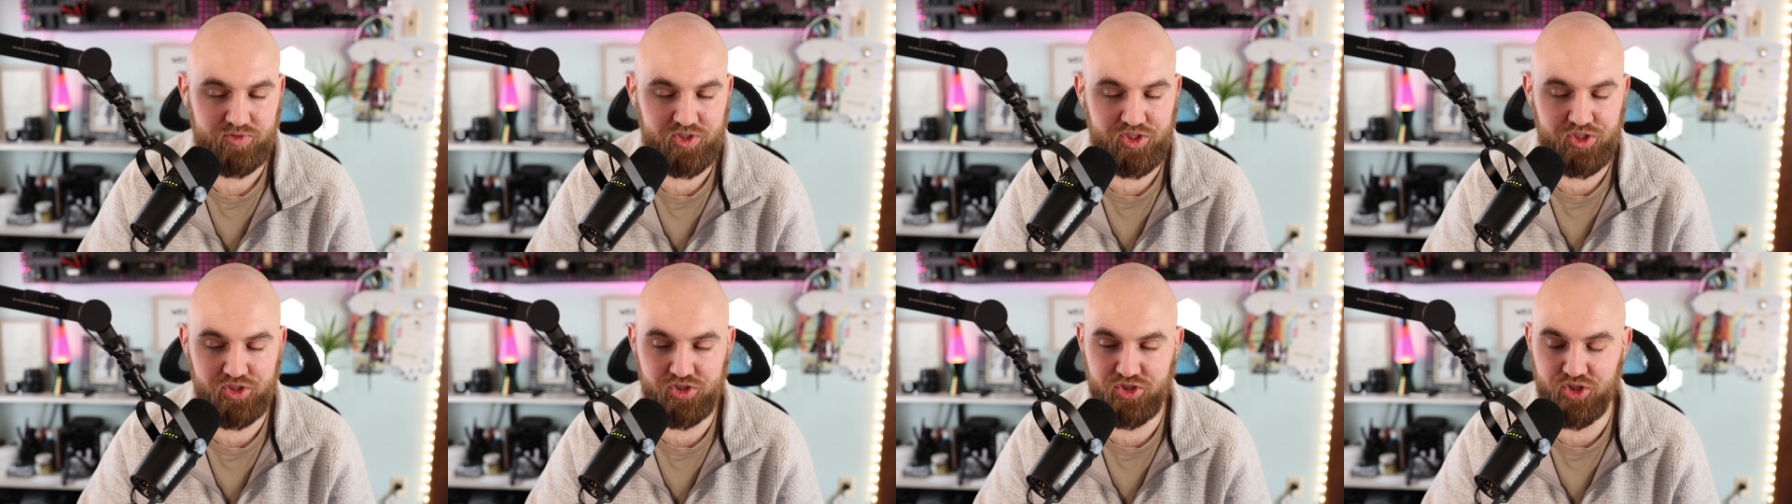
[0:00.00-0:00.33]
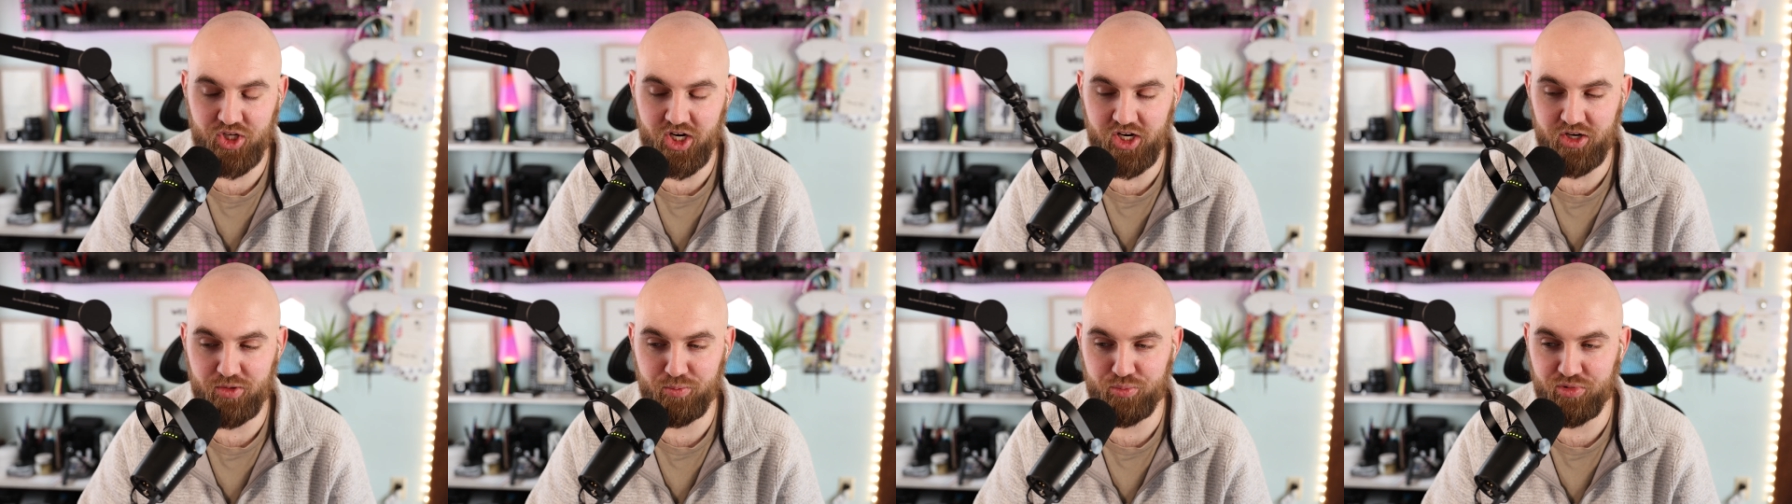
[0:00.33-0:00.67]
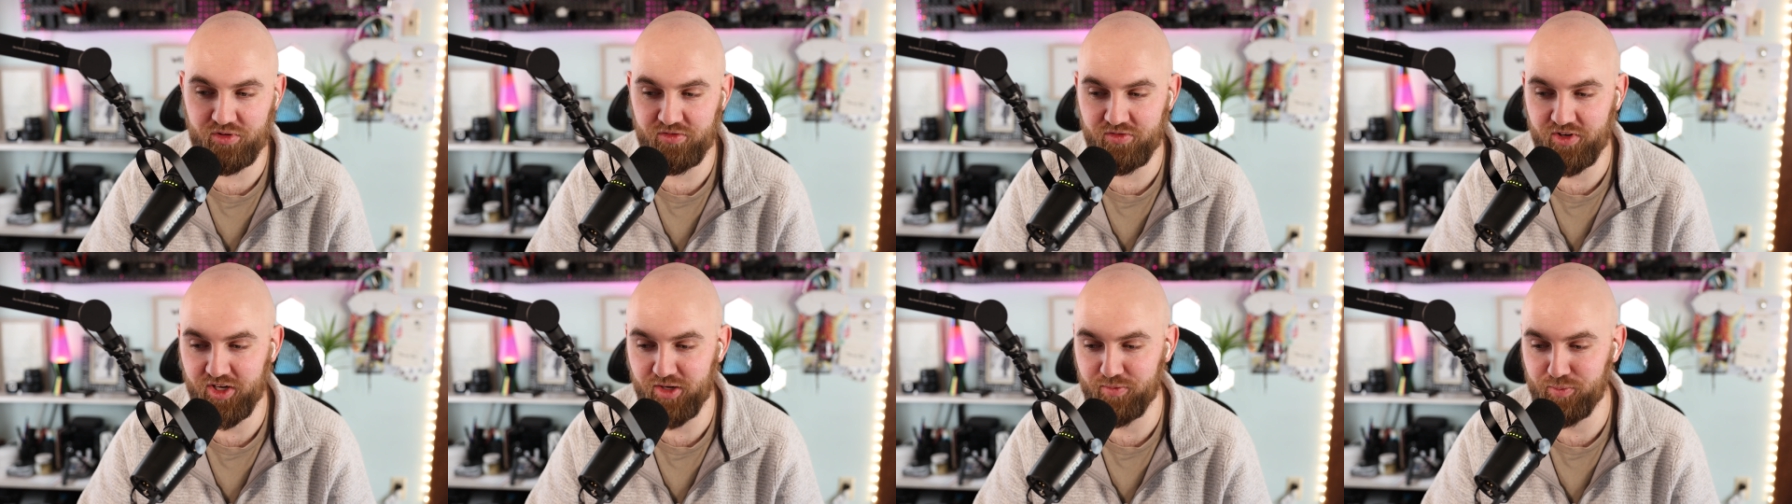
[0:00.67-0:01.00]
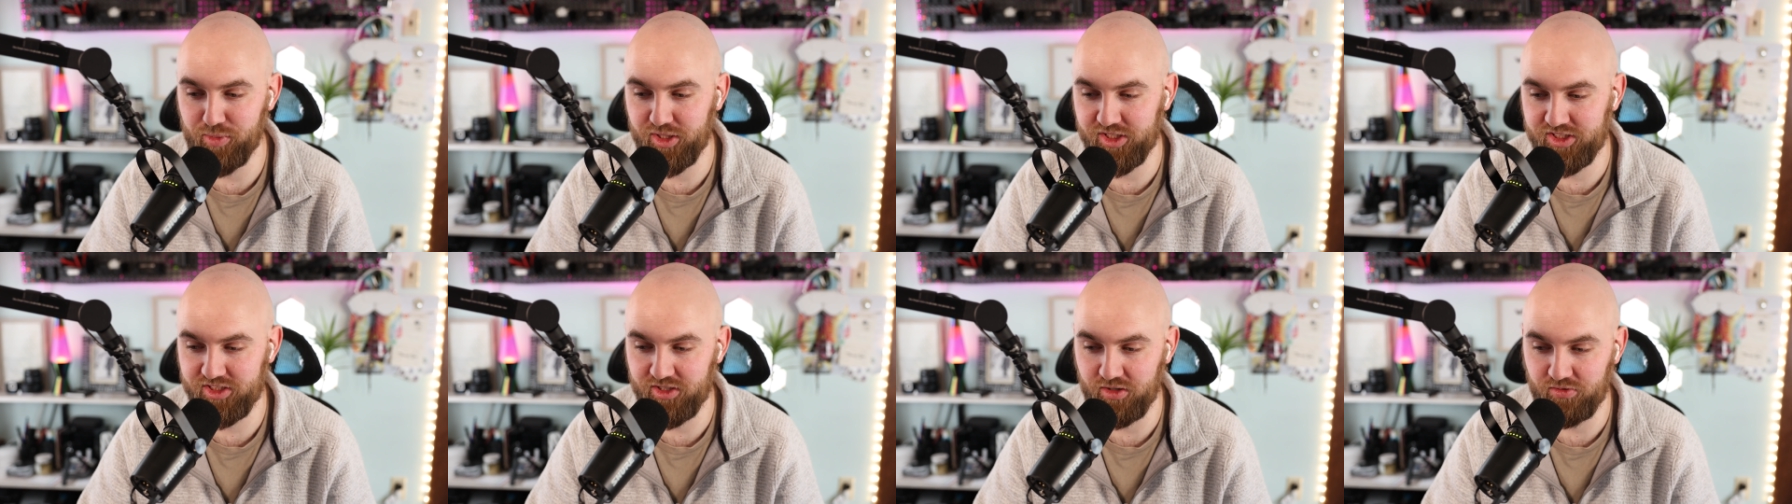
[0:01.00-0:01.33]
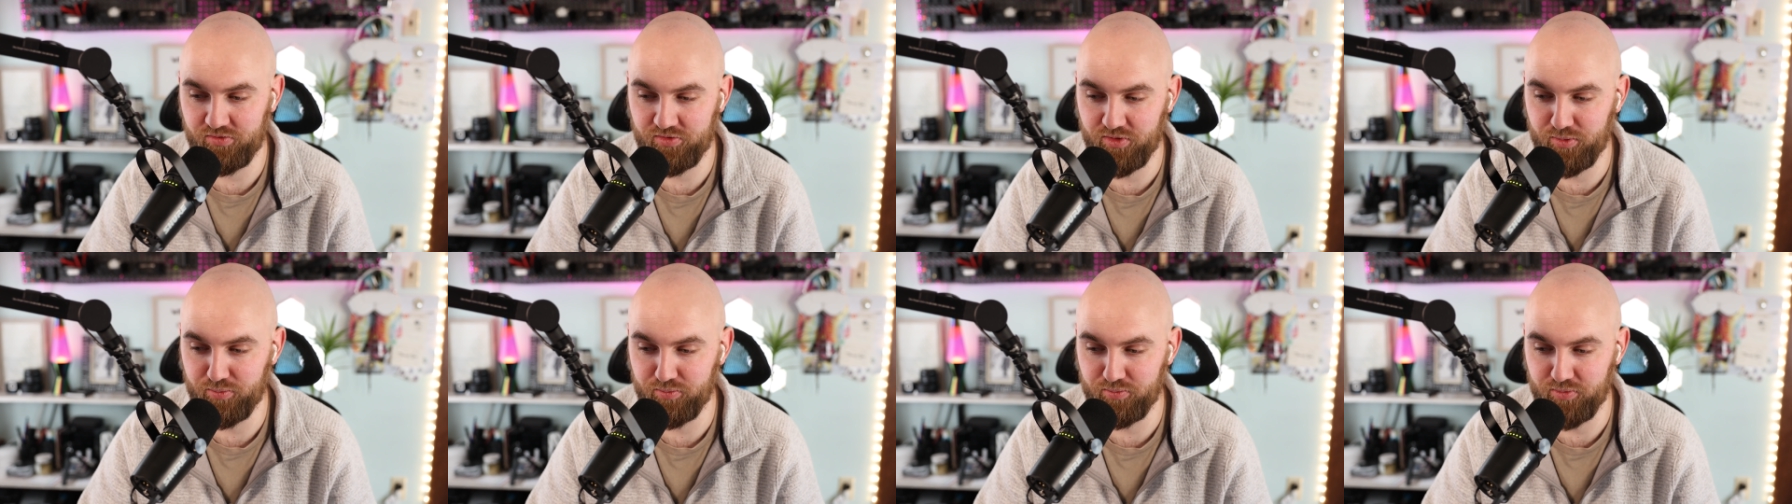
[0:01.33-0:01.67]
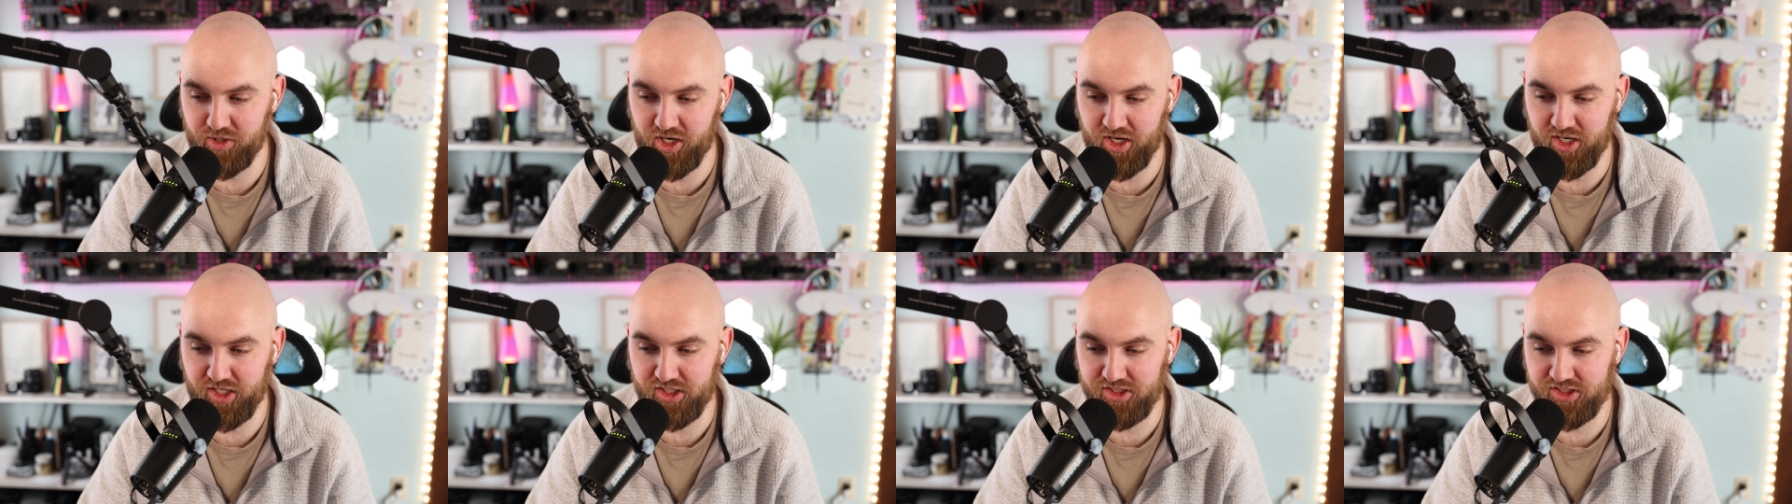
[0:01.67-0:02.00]
try can, to yeah. prevent myself from
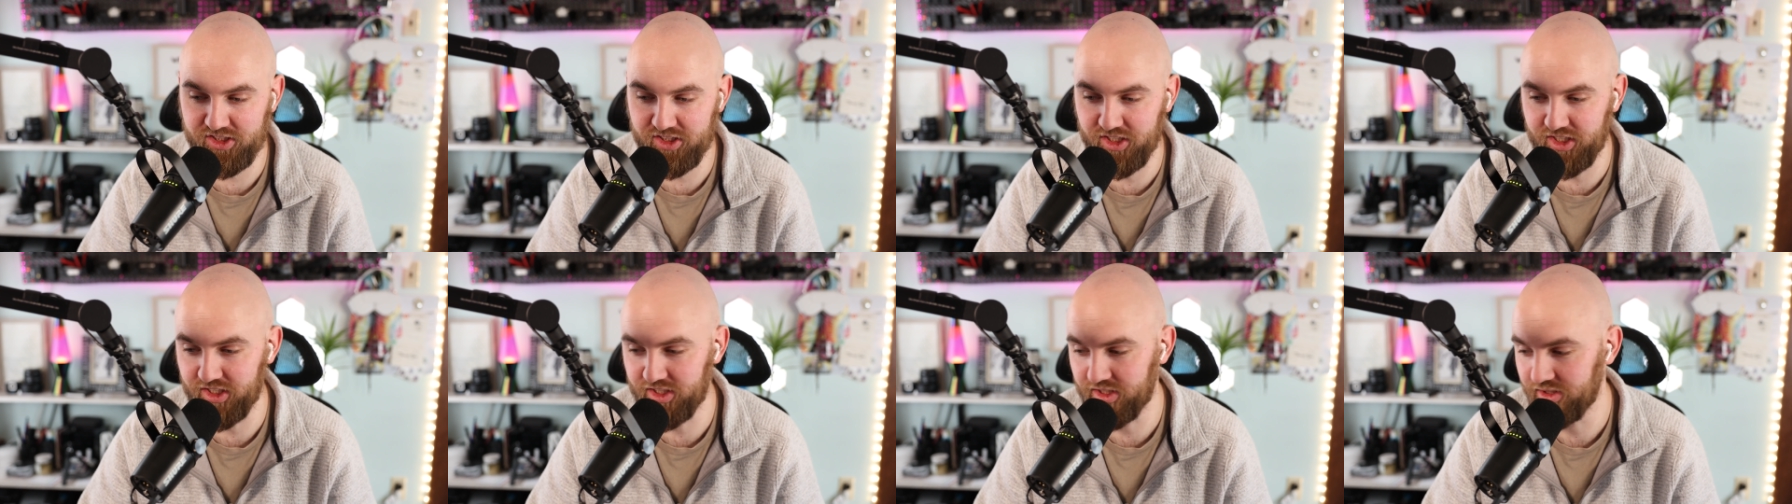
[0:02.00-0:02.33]
getting sick.